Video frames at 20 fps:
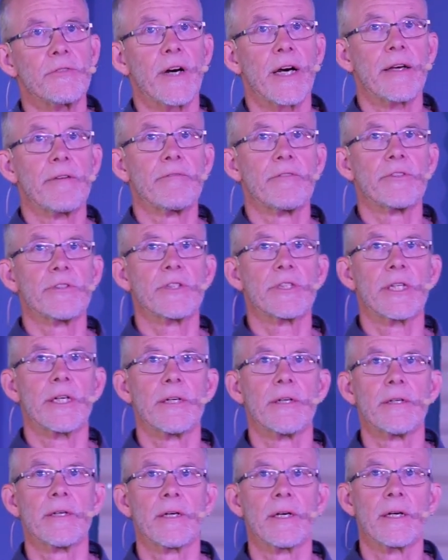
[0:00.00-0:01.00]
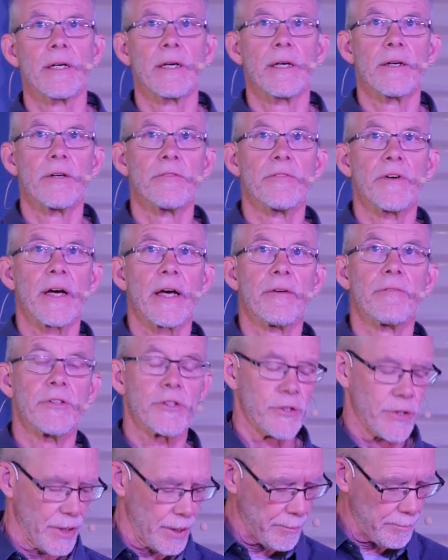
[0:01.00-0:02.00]
5 verse there, I don't know if I have
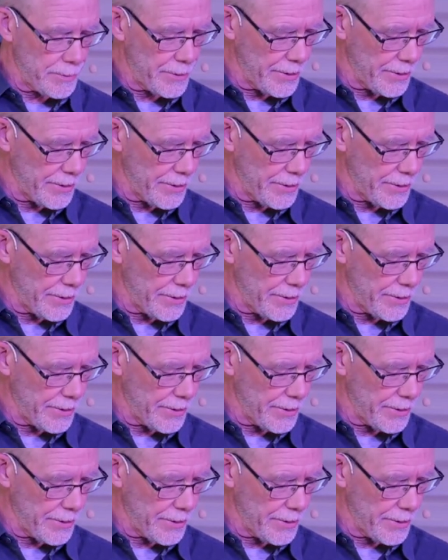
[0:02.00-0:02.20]
this up